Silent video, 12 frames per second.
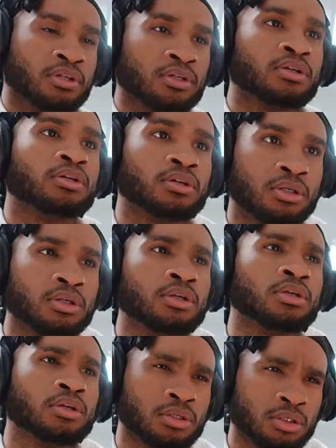Pegas and I
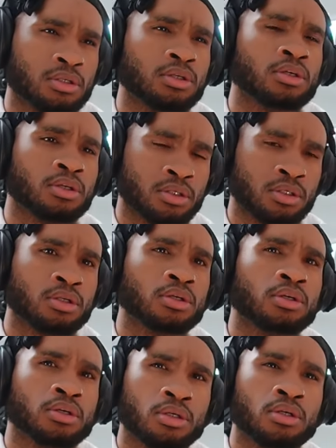got your jump be
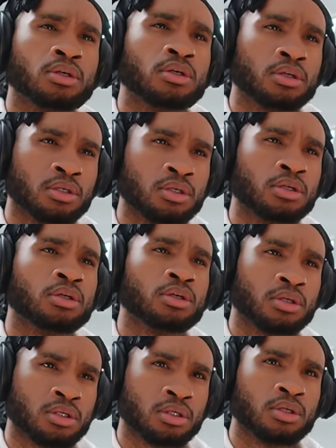taken by the leg, give me the
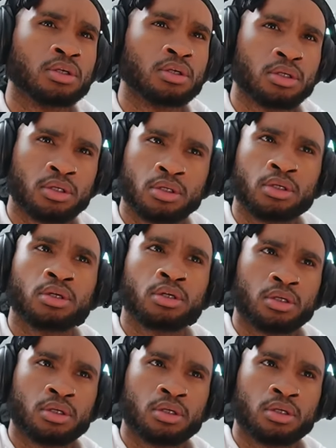tour of the boss.